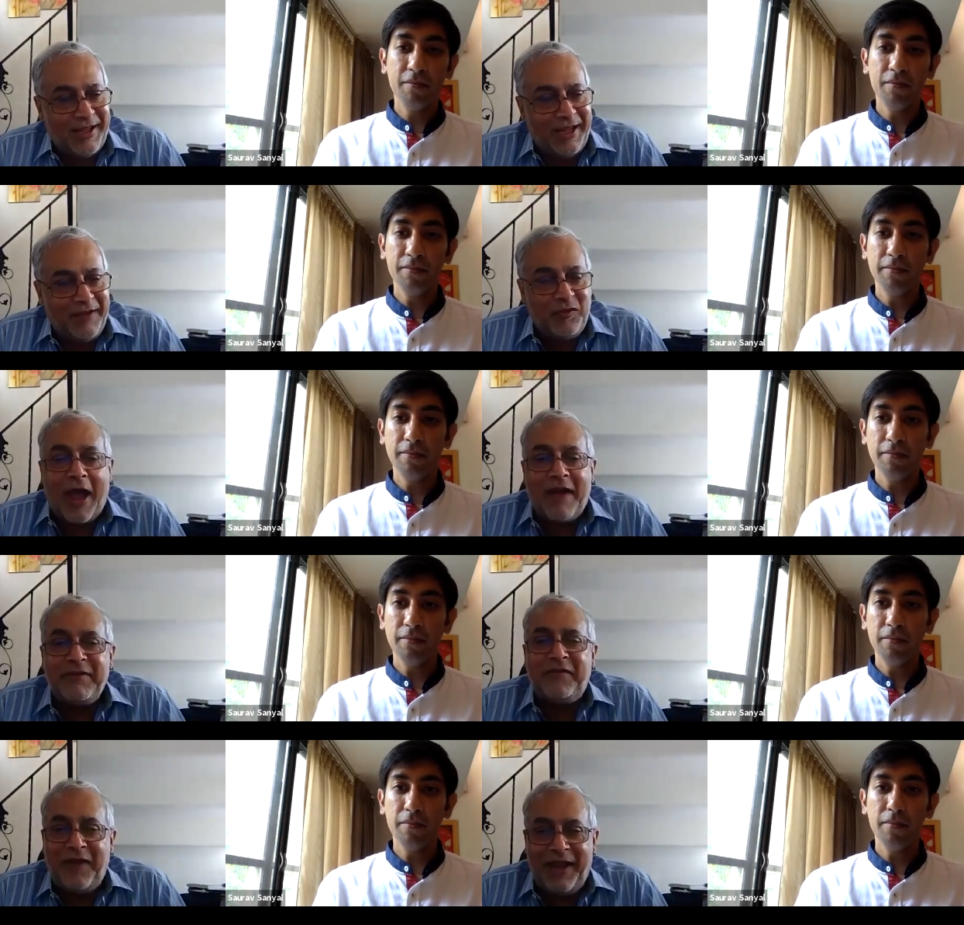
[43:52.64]
Speaker 1: if you haven't
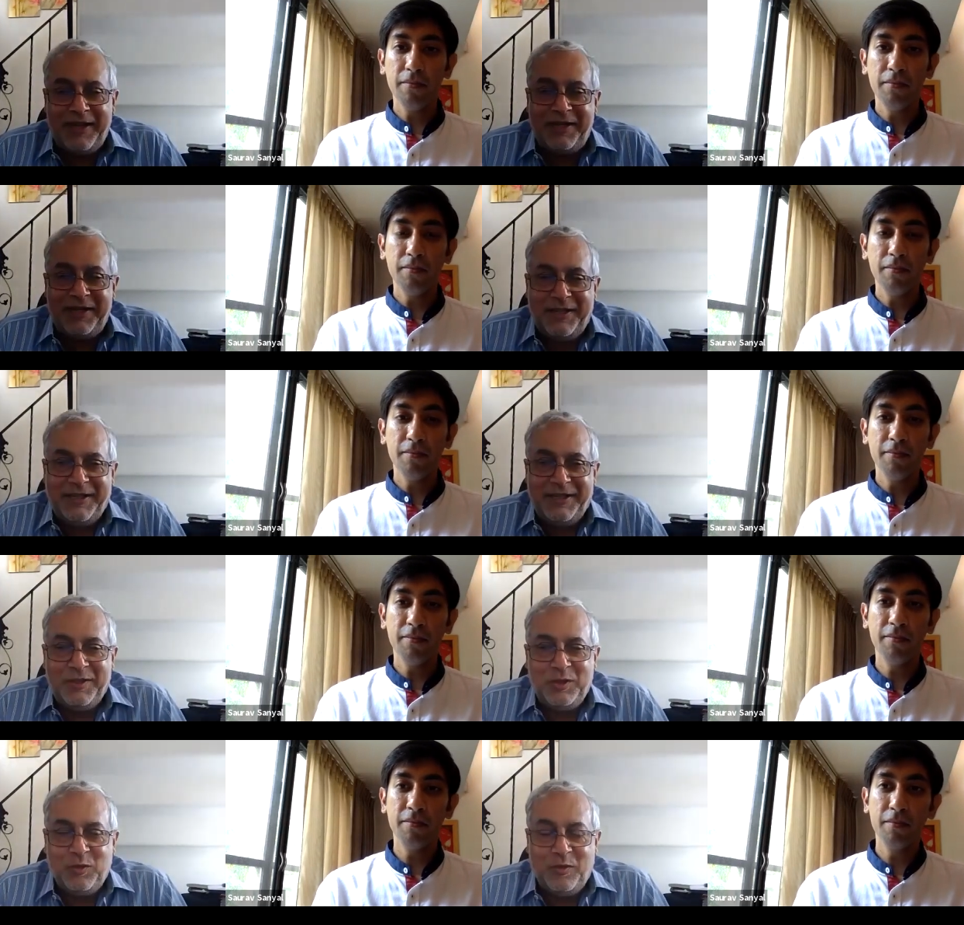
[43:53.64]
failed
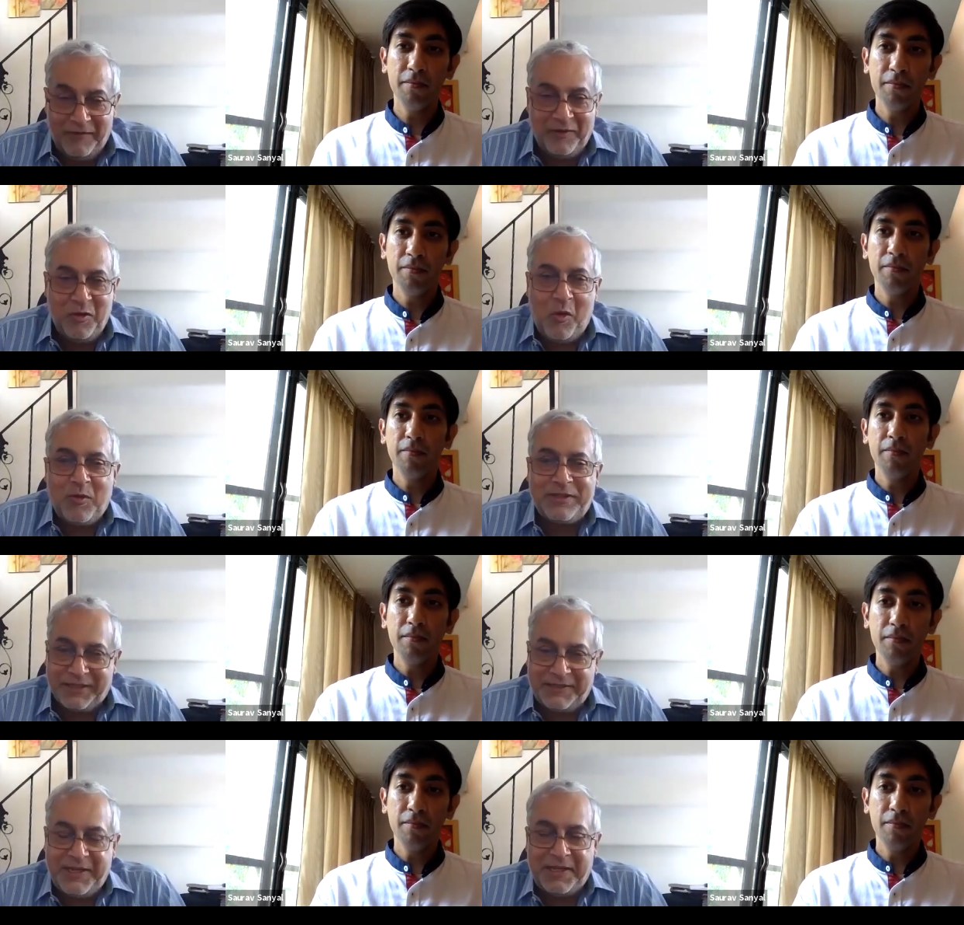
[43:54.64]
you will never know what
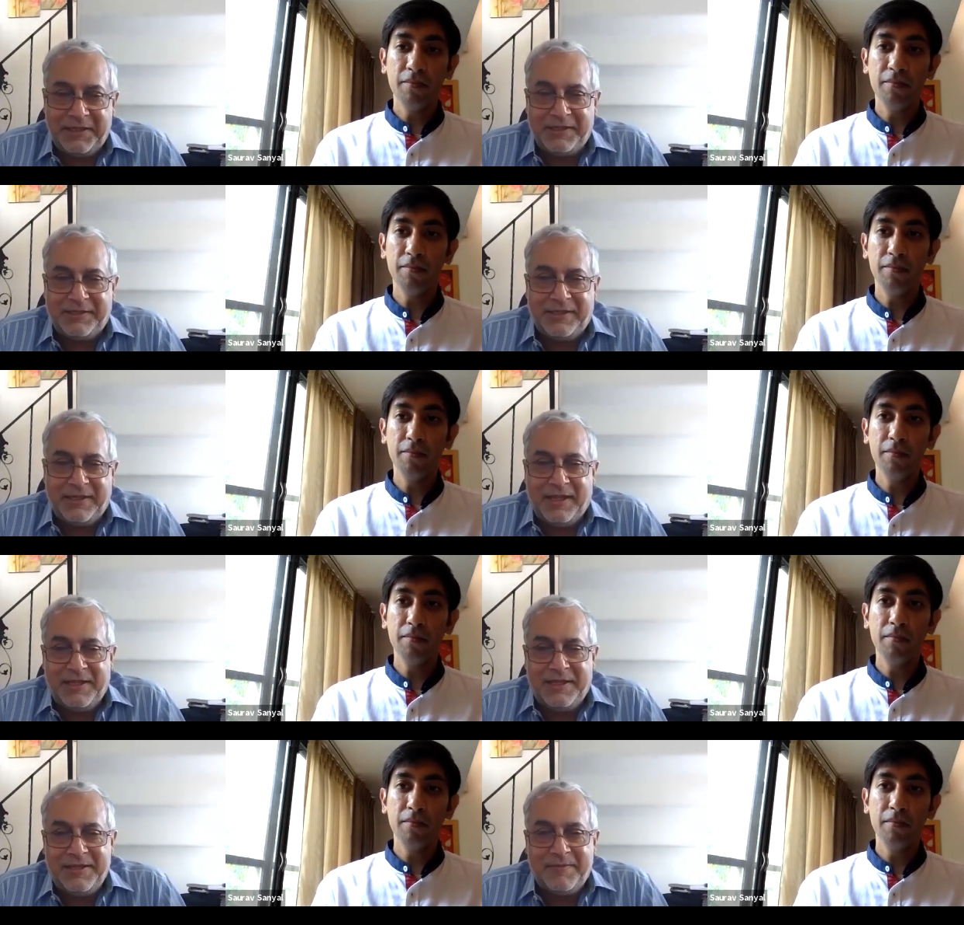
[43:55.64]
success is
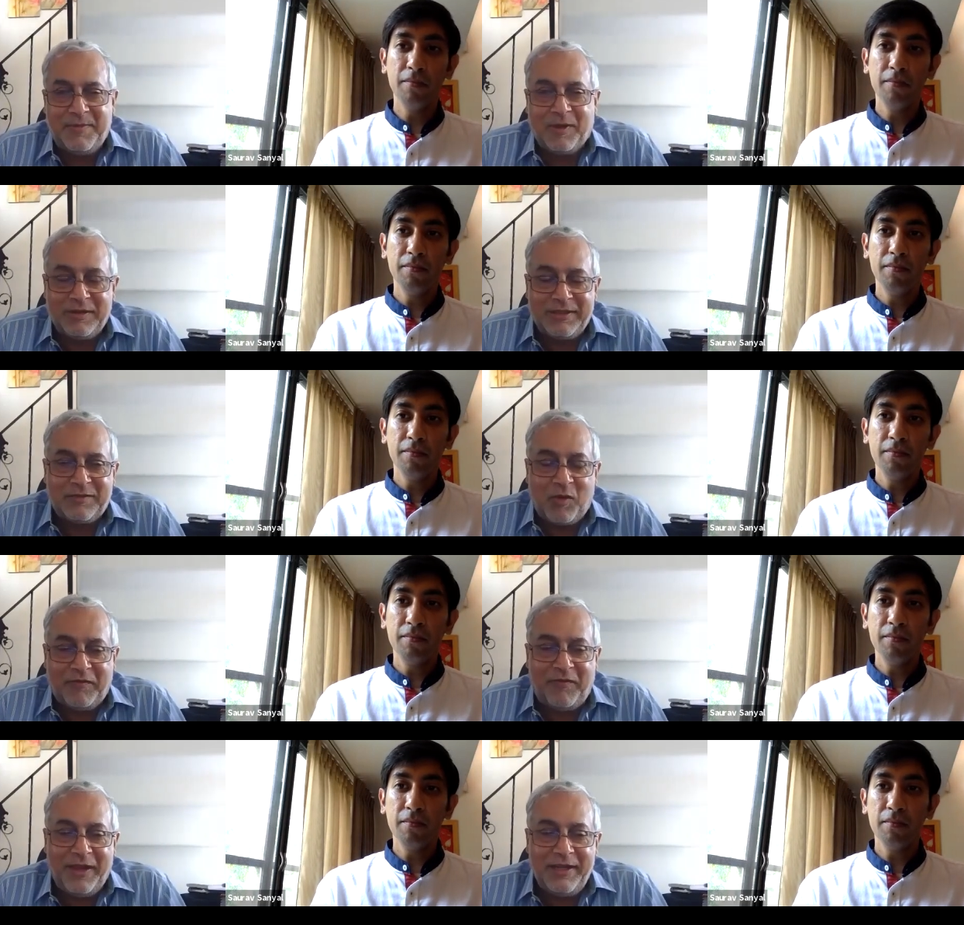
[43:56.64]
because it's what
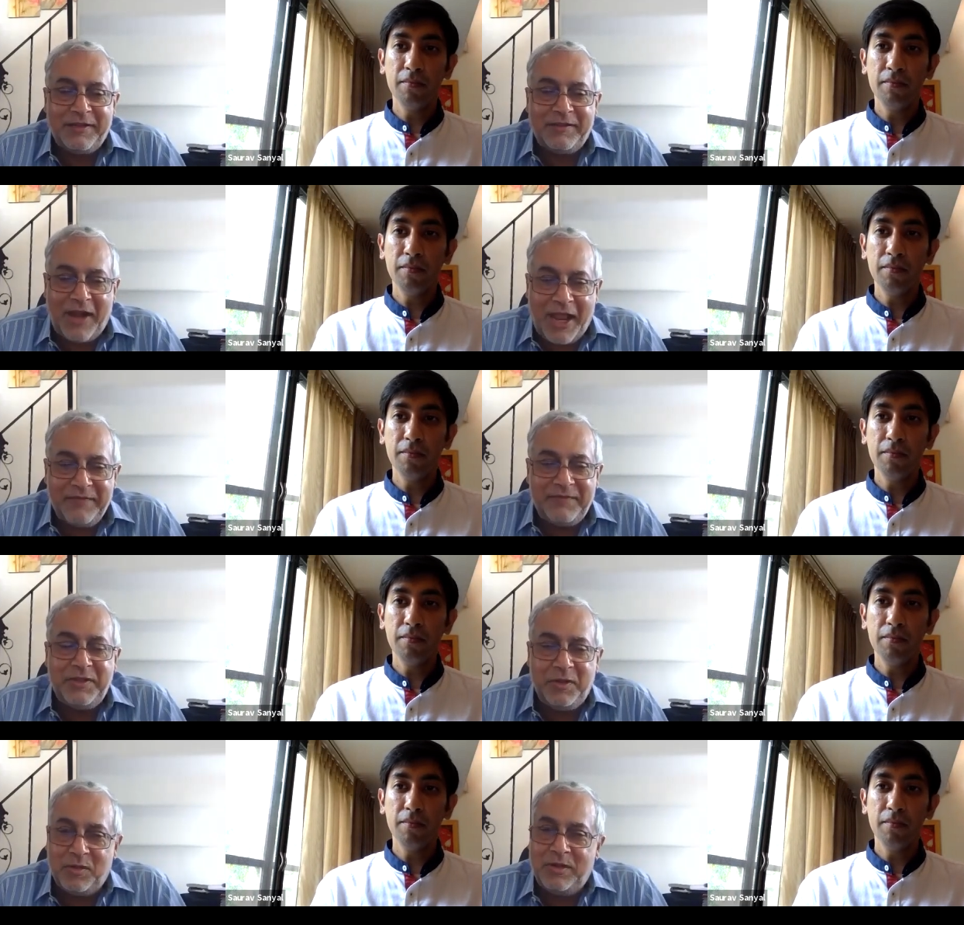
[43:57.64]
failure drives
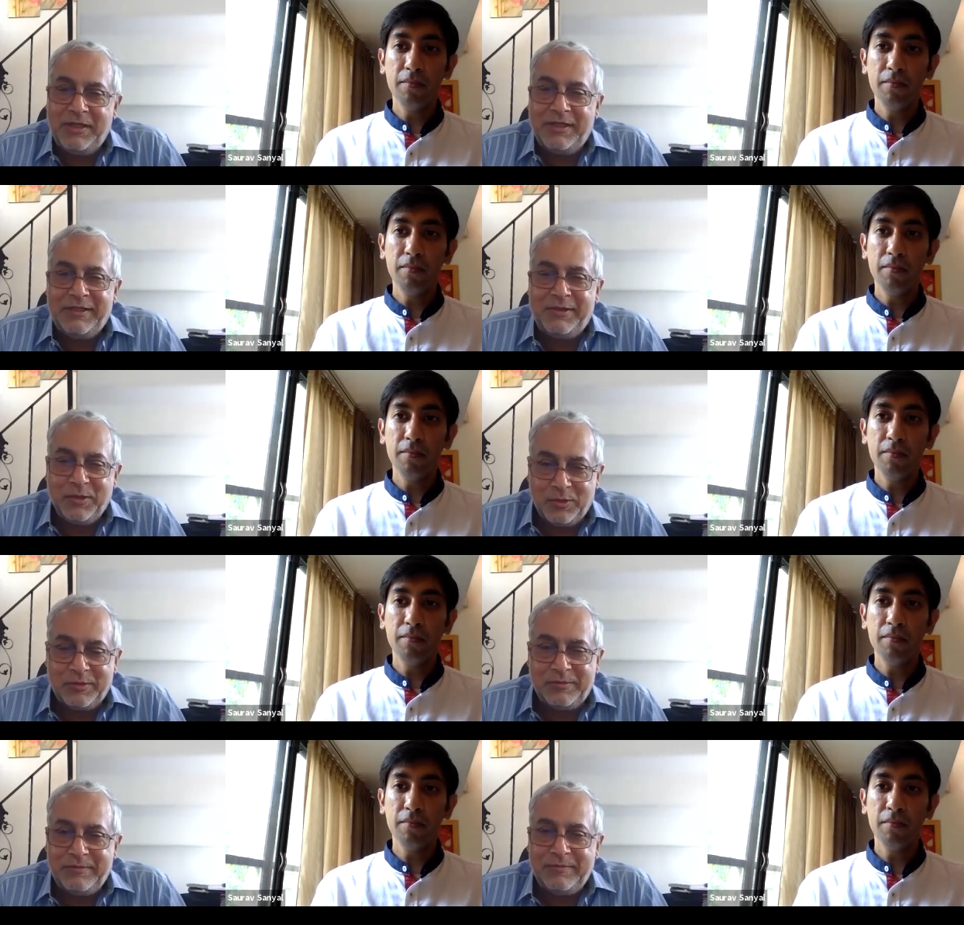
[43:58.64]
you
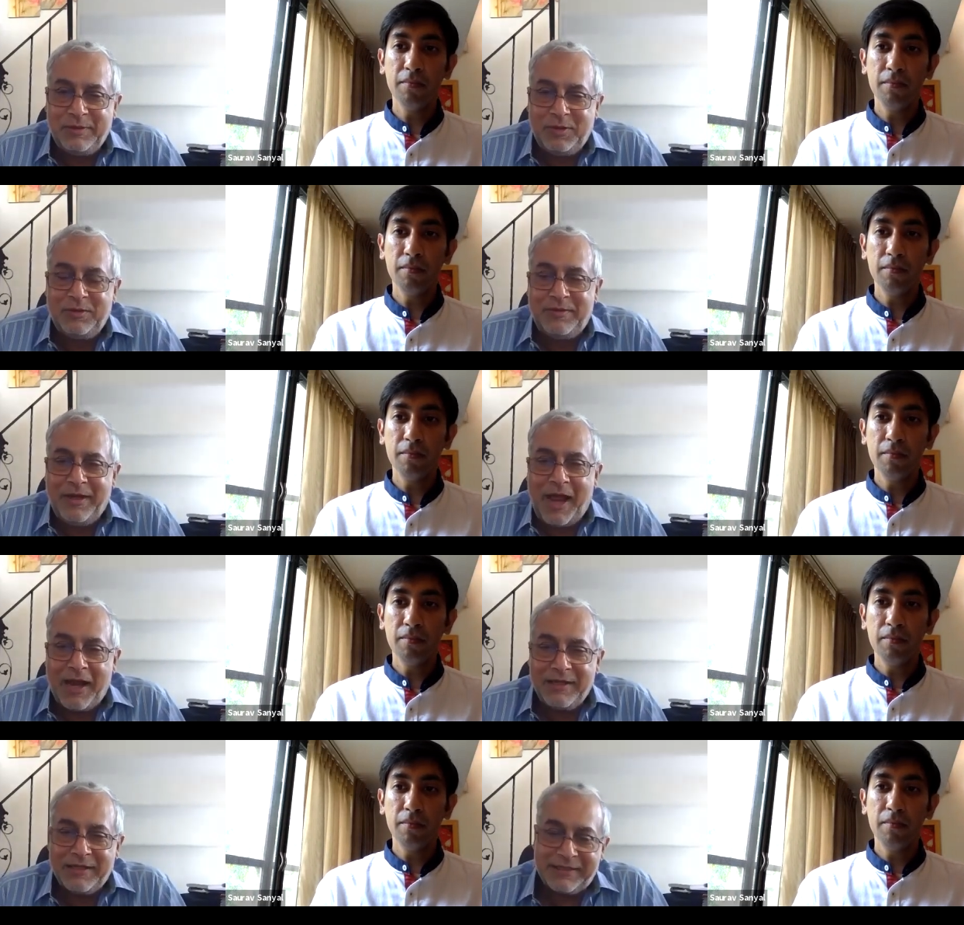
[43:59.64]
to
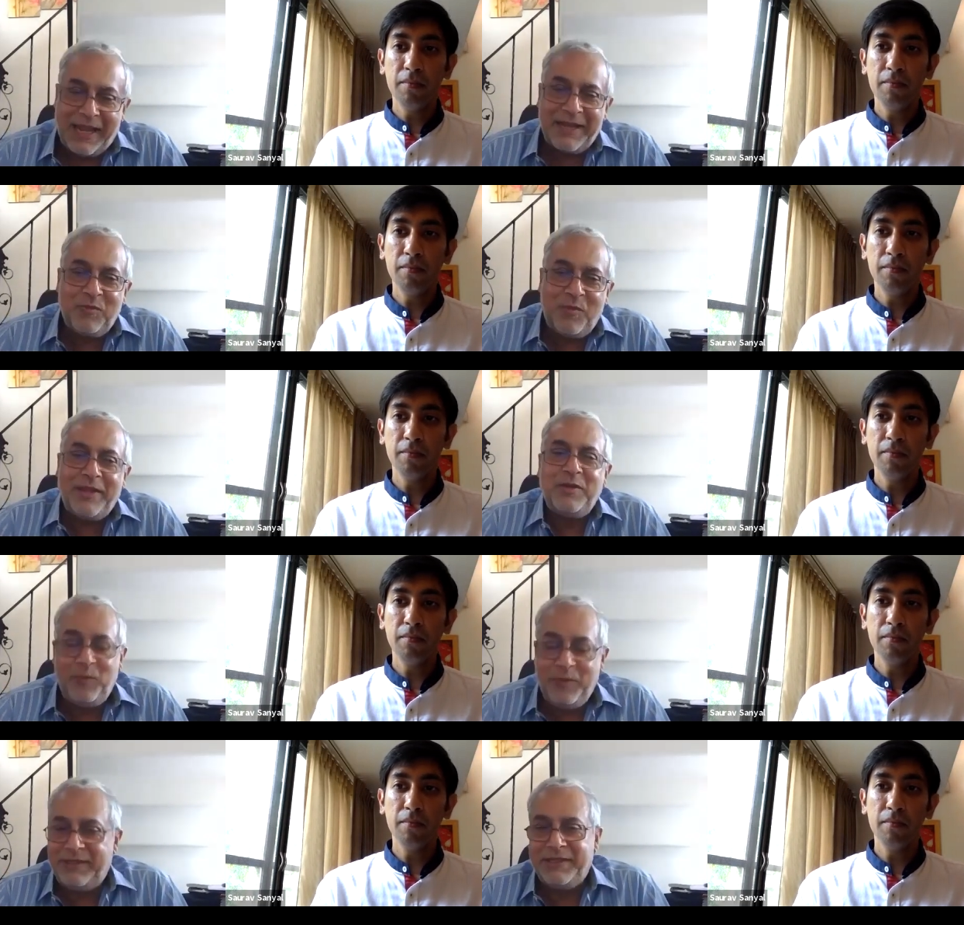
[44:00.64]
understand where your
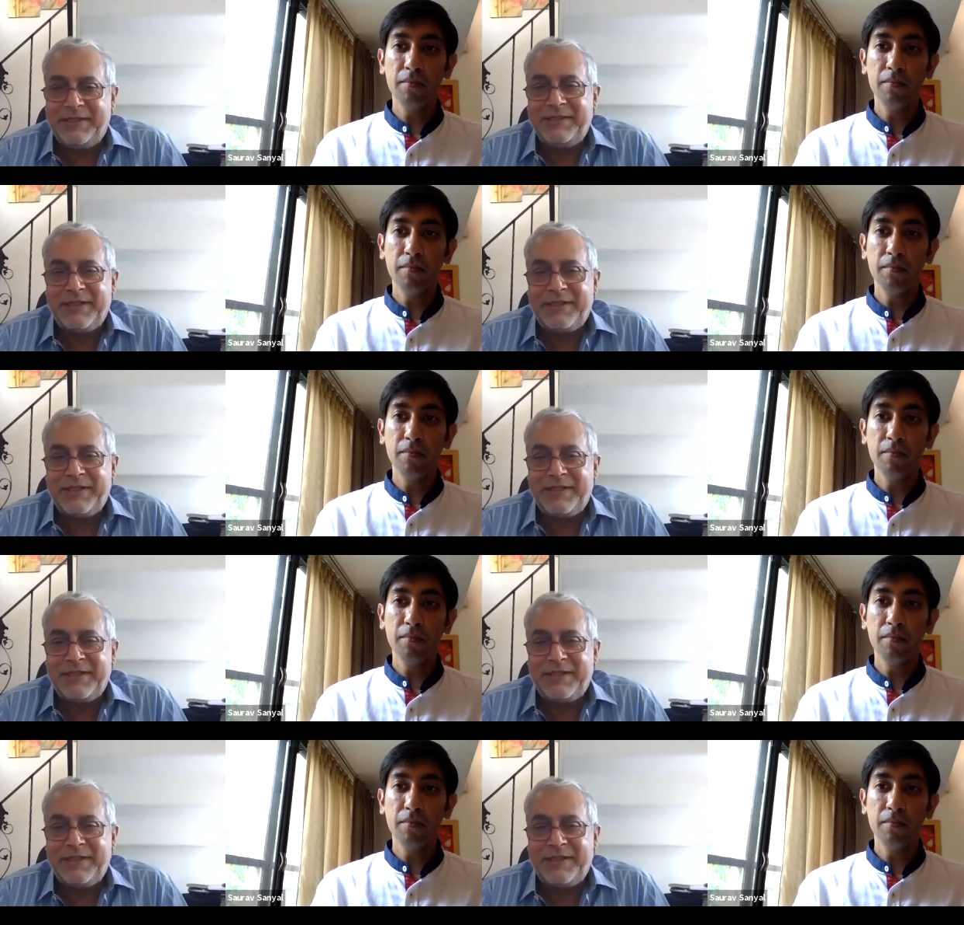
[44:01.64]
weaknesses